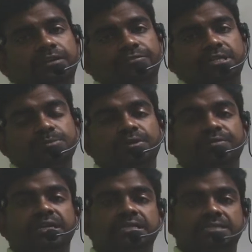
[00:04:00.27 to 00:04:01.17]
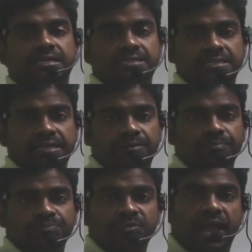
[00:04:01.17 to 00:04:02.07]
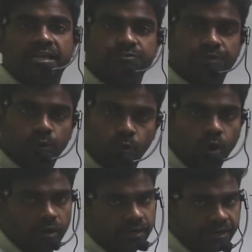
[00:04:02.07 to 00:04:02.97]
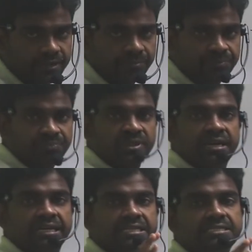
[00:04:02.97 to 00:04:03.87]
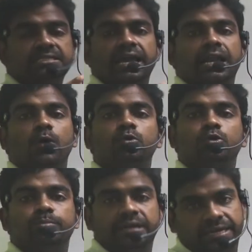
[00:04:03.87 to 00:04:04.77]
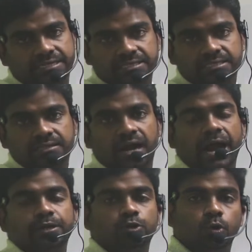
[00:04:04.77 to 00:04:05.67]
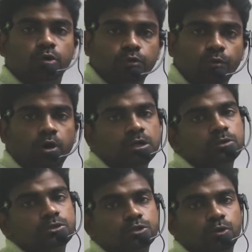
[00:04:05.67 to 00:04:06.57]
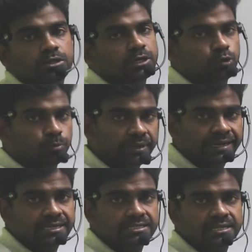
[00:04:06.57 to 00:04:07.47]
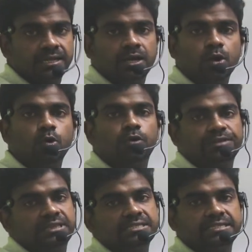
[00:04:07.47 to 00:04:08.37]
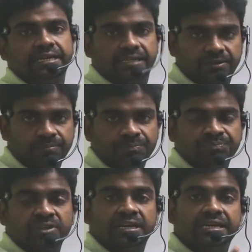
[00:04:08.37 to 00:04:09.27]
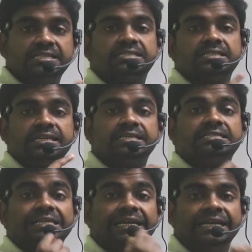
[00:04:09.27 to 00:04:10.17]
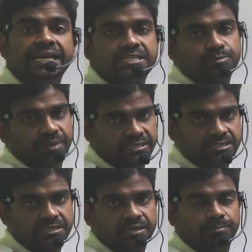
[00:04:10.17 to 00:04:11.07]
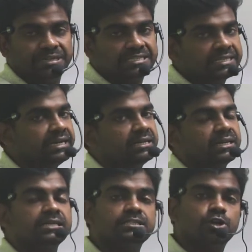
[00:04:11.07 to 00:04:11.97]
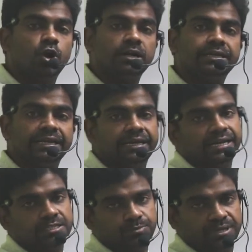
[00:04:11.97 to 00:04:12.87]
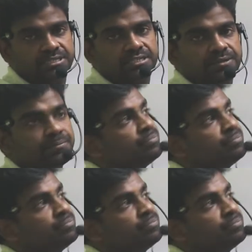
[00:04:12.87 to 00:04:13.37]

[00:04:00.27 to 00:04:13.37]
difference between list and set? As we know already, list allow duplicates. I don't want to store the duplicates, go with the set. List is index based, but set is not index based.